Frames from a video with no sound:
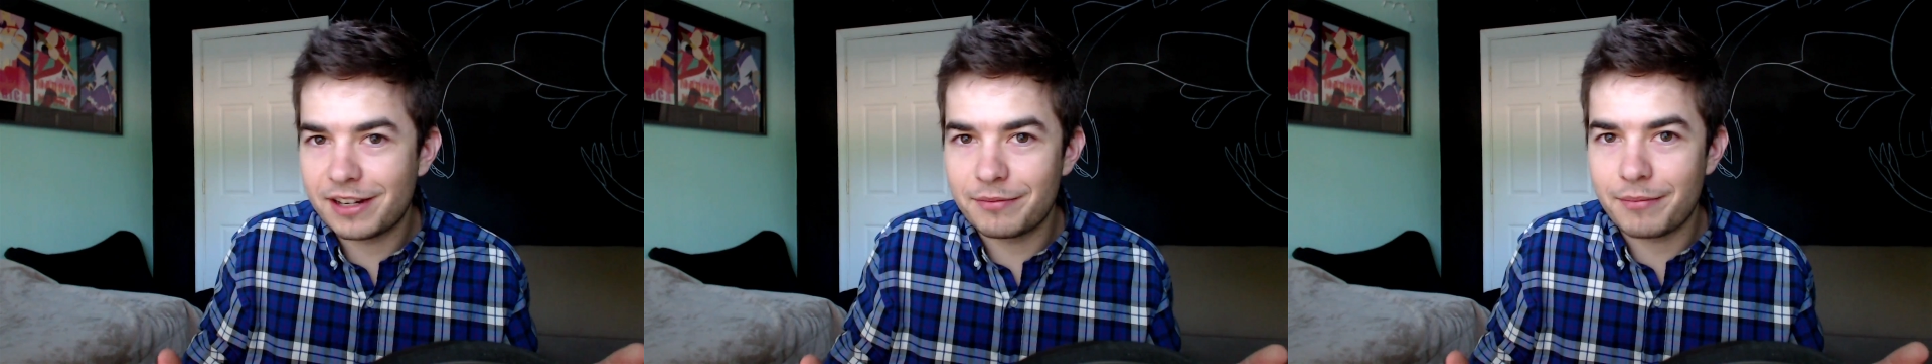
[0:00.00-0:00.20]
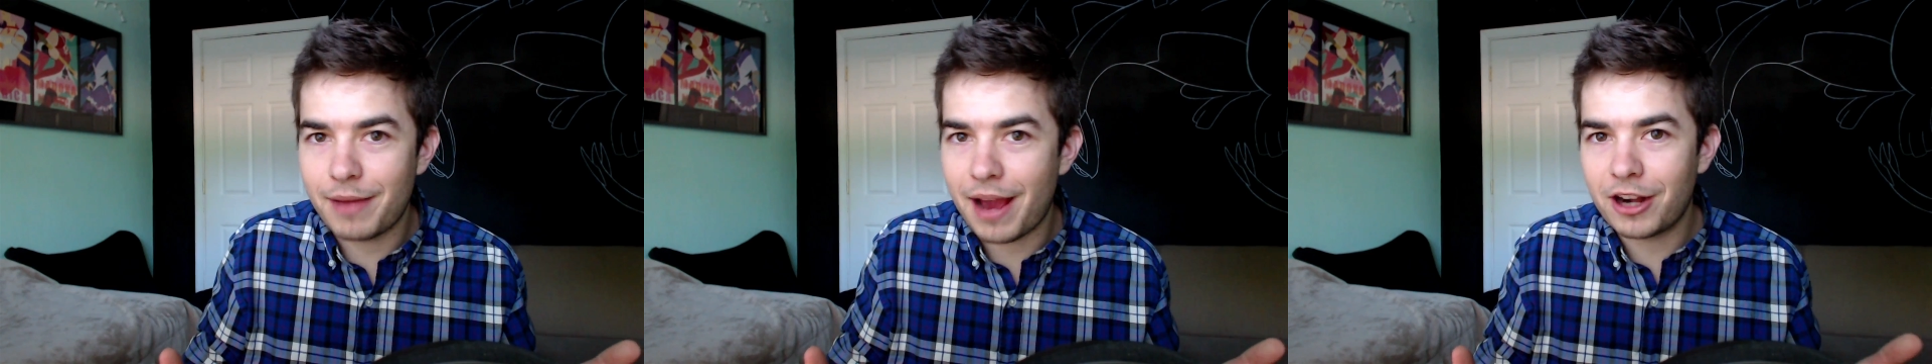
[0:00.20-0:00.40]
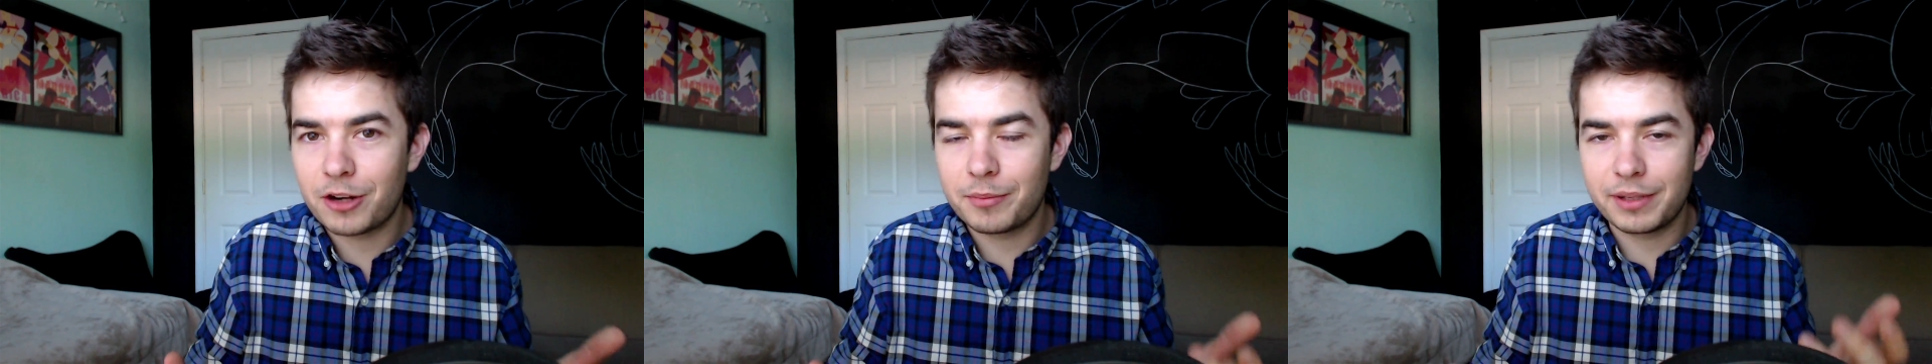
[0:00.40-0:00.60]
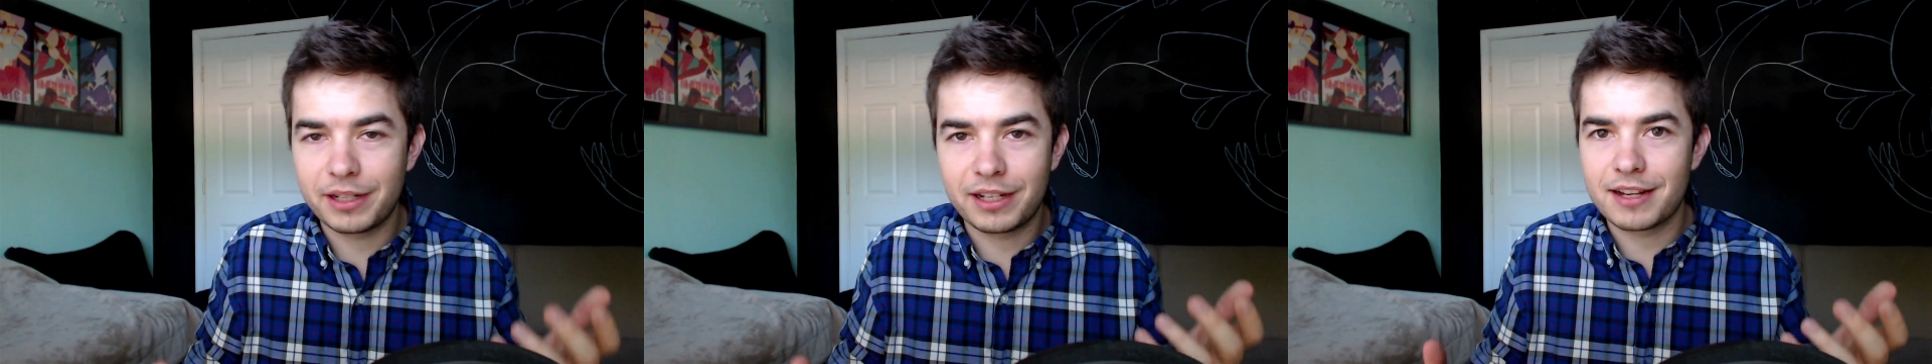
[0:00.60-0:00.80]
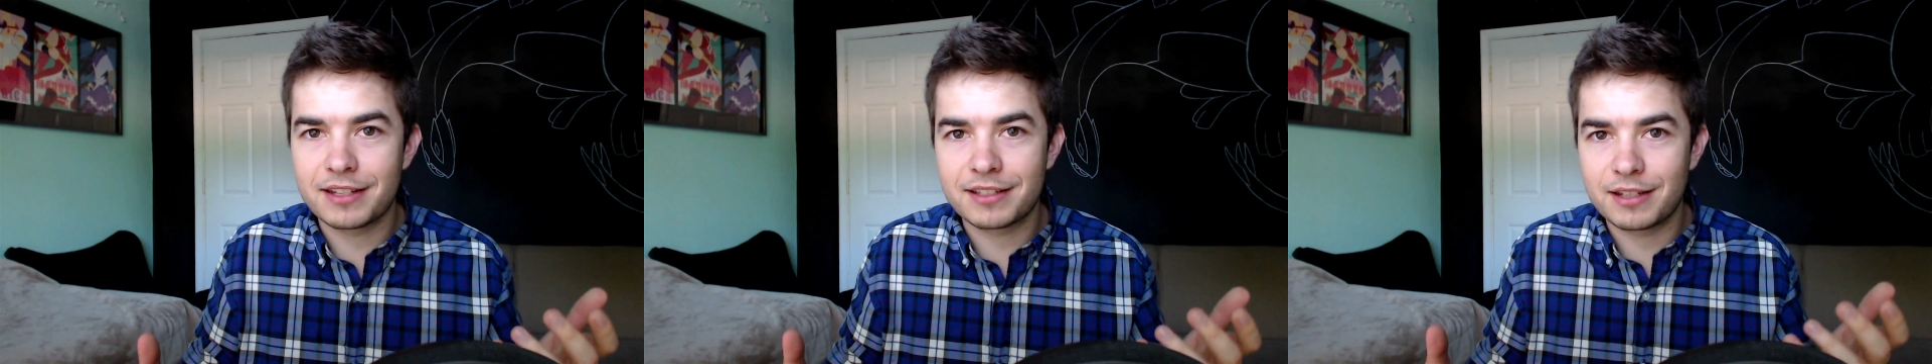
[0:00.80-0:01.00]
didn't matter
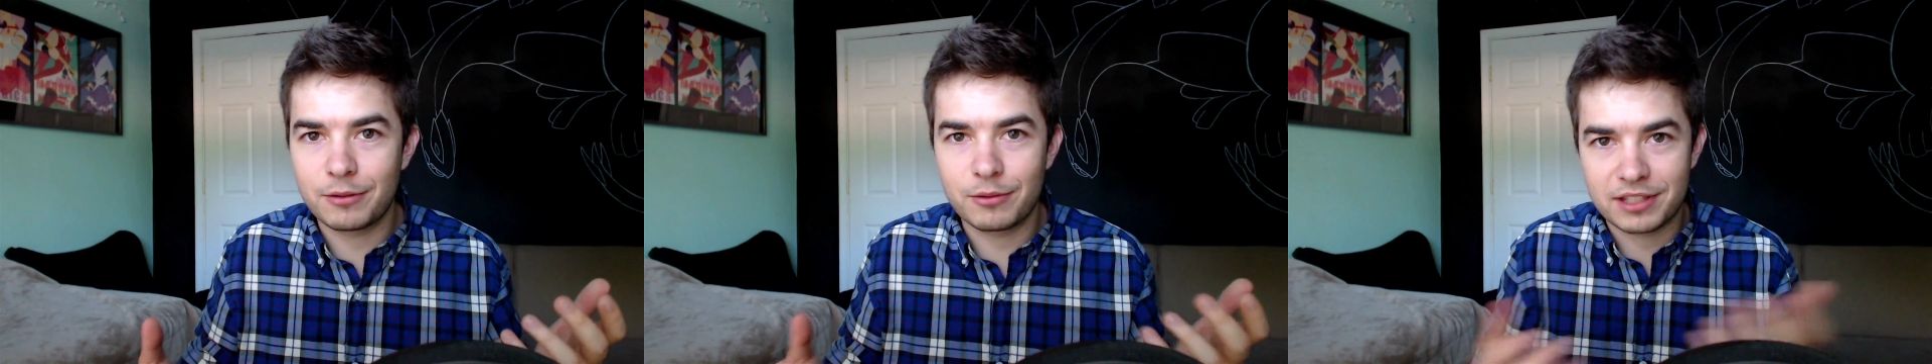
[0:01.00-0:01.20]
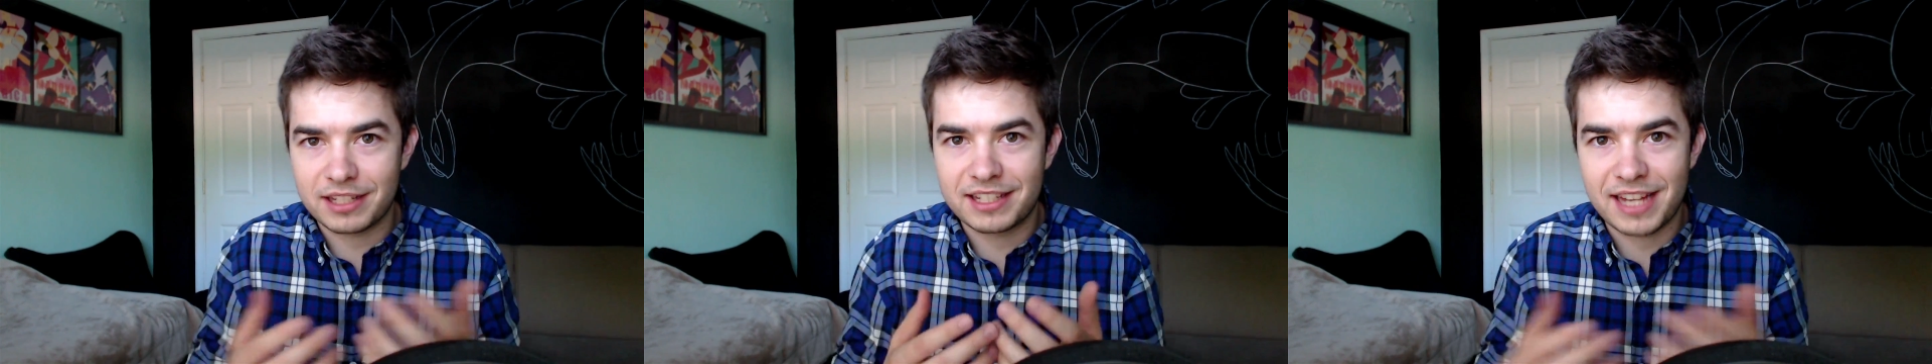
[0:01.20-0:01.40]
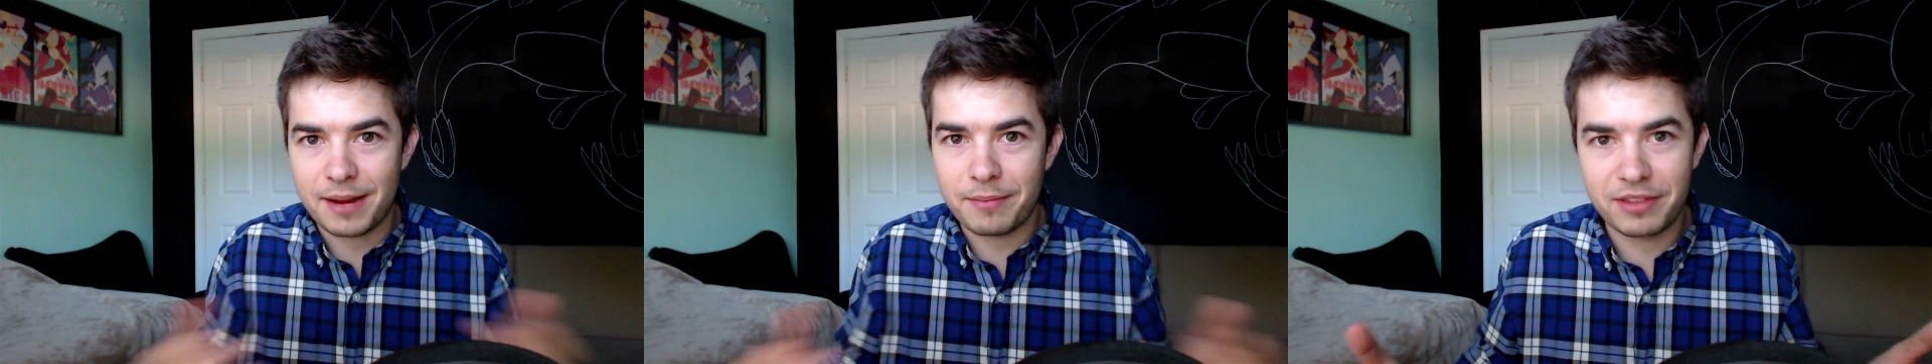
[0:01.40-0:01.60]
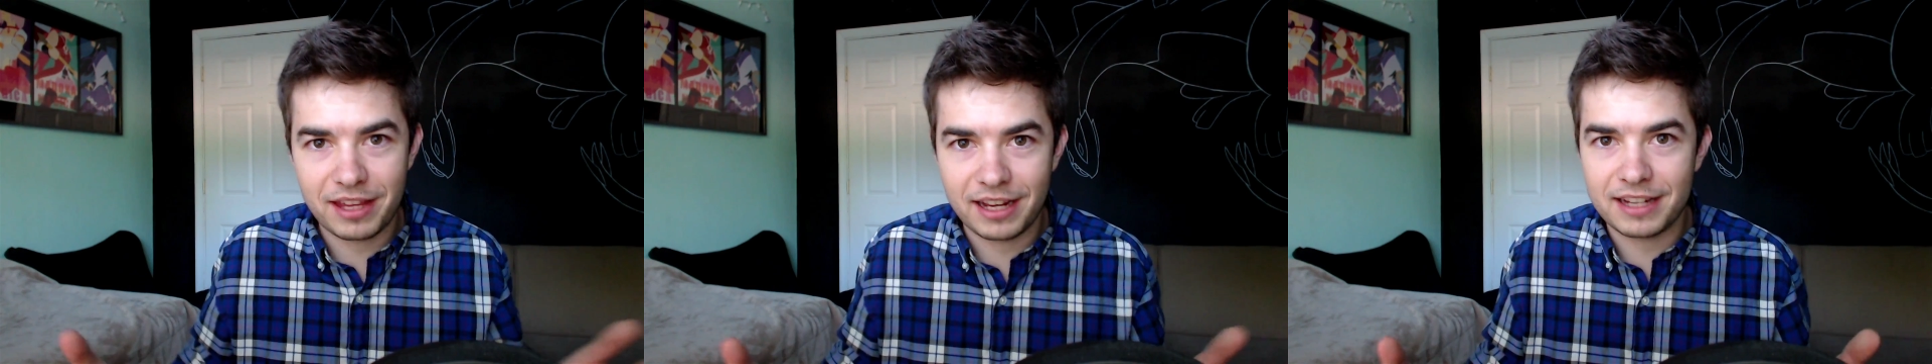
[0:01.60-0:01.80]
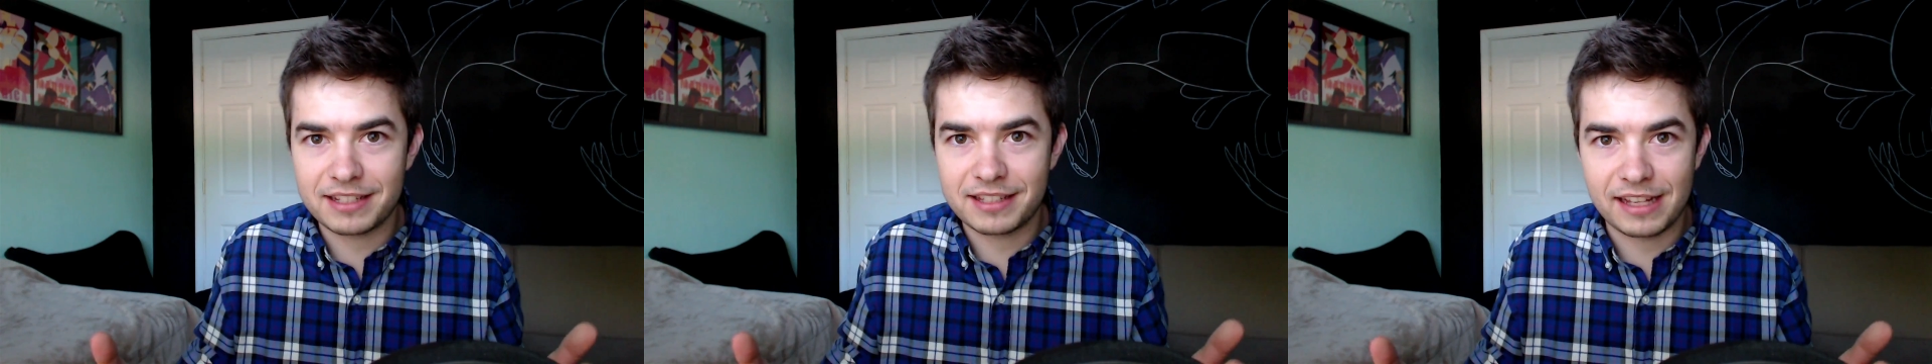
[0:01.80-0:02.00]
because it was the same
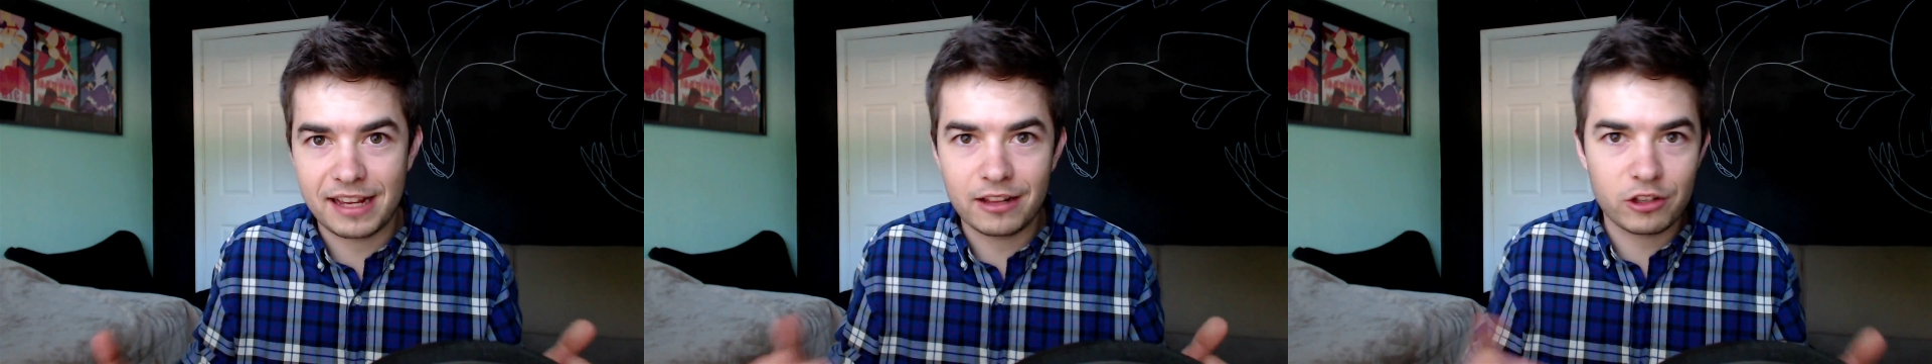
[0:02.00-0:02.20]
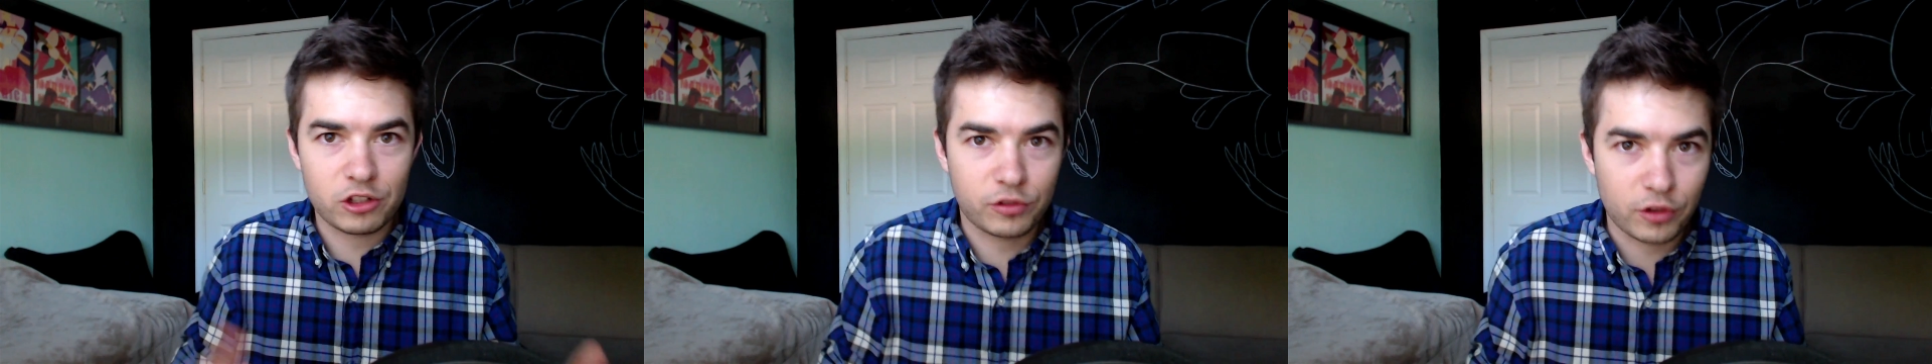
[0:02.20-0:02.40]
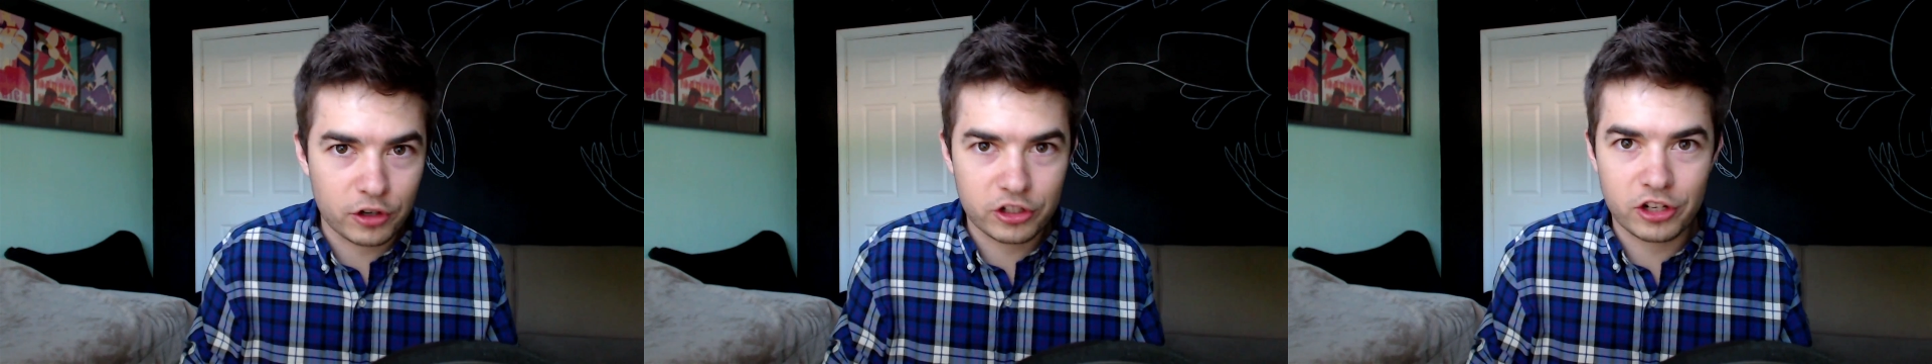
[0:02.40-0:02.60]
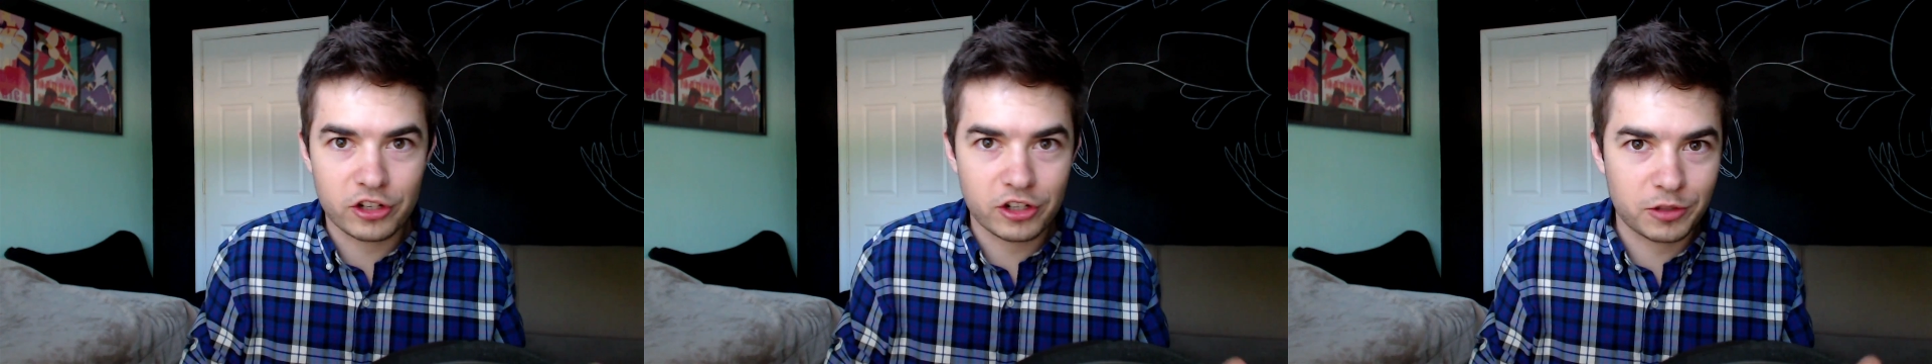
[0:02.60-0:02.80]
thing as the English version,